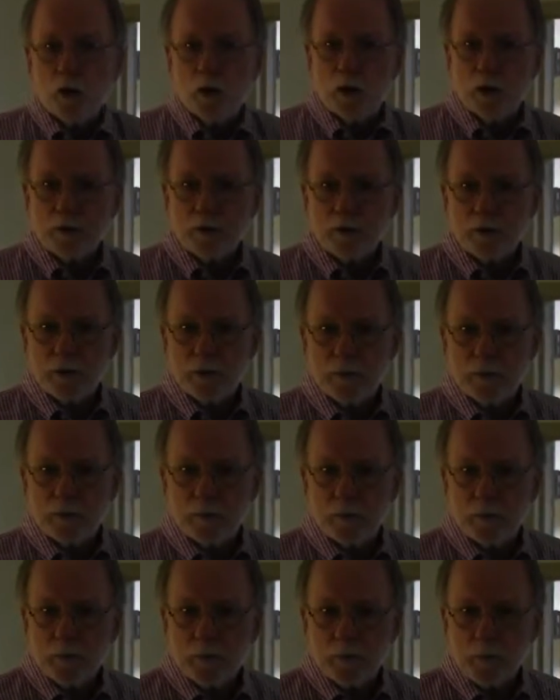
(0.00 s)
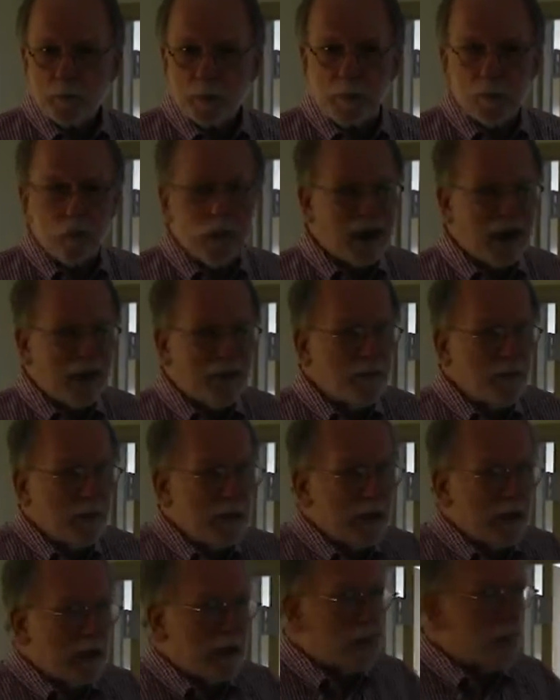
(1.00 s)
cost? Well,
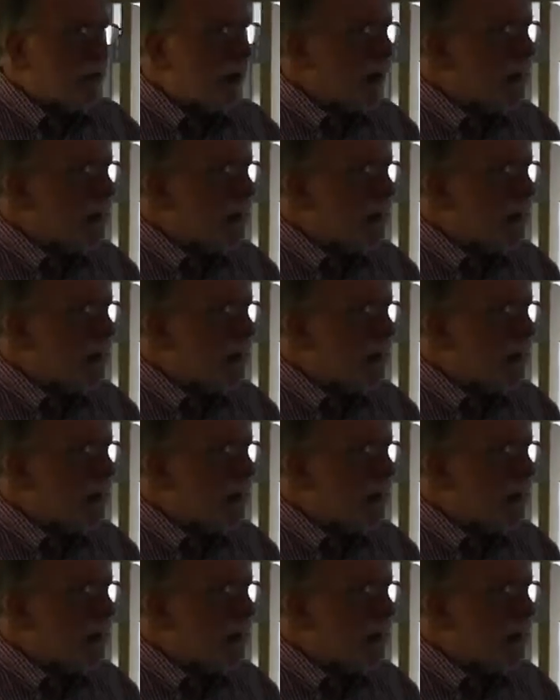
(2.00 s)
everybody in the